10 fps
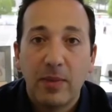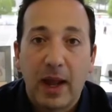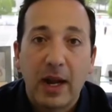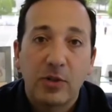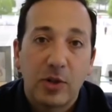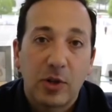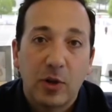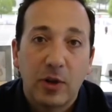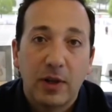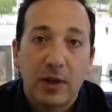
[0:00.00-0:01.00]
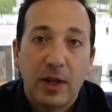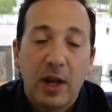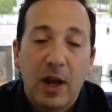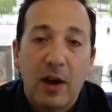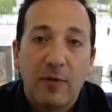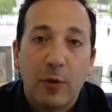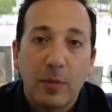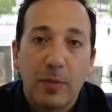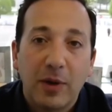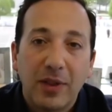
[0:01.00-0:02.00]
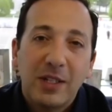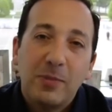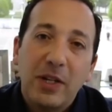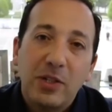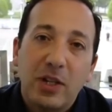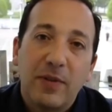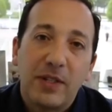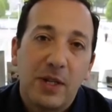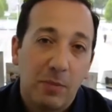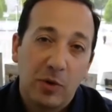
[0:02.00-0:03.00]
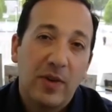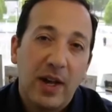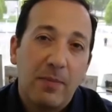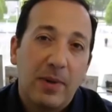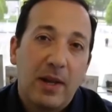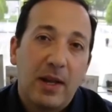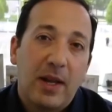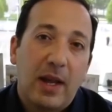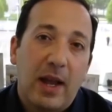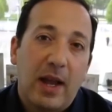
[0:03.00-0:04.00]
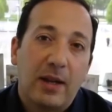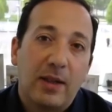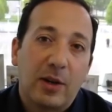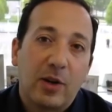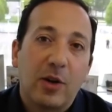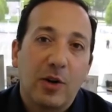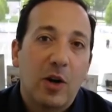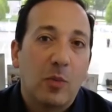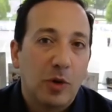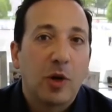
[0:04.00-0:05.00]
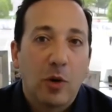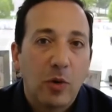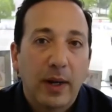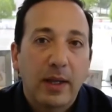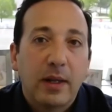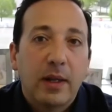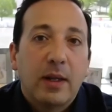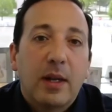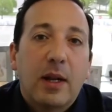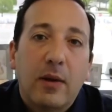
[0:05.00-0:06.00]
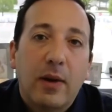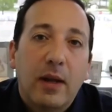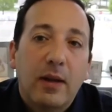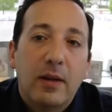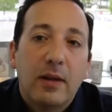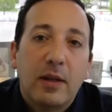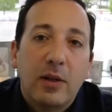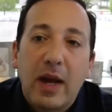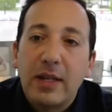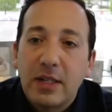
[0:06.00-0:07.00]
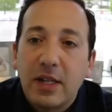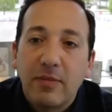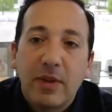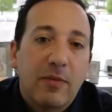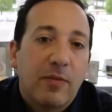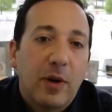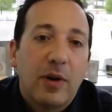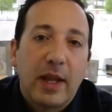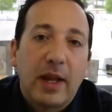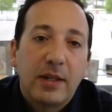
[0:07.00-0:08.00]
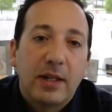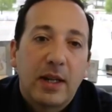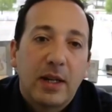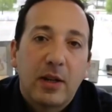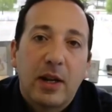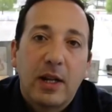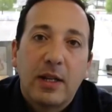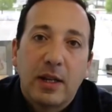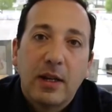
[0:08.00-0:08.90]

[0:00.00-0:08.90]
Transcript: They actually could afford both, especially if it's a move up and their current home will go quickly, and you guys can give them the info on that to get a good idea.